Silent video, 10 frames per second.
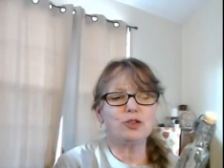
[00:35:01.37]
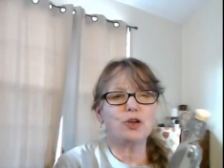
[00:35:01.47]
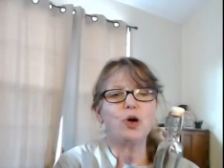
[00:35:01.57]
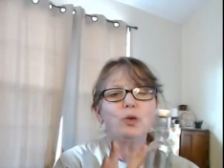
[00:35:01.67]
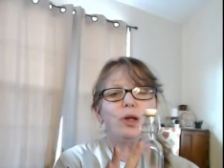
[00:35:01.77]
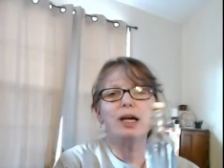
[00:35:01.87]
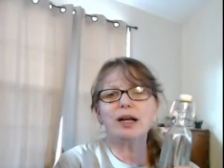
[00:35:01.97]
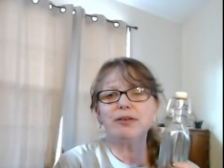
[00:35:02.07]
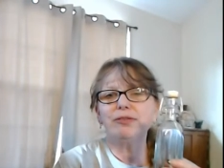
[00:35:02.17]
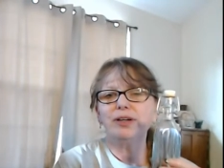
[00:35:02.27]
a whole lot
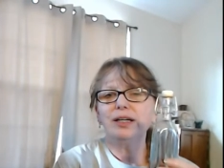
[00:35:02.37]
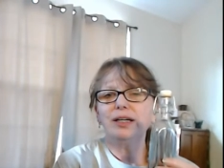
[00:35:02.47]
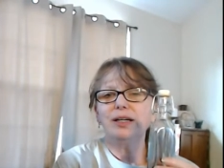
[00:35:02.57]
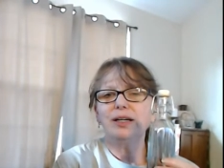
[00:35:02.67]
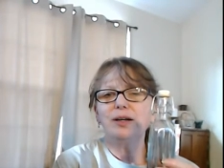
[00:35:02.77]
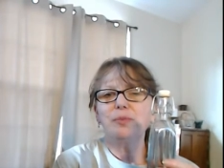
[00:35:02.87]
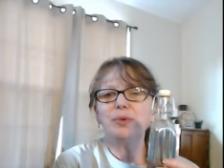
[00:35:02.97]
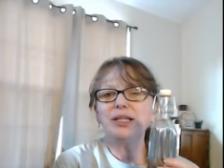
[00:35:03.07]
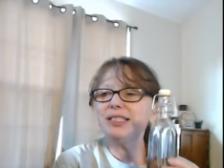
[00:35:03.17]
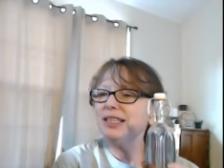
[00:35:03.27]
of.
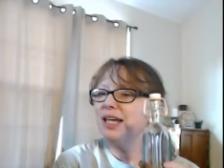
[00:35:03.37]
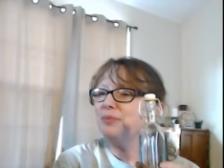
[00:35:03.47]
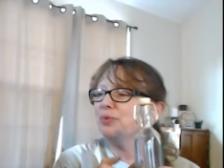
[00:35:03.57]
But isn't that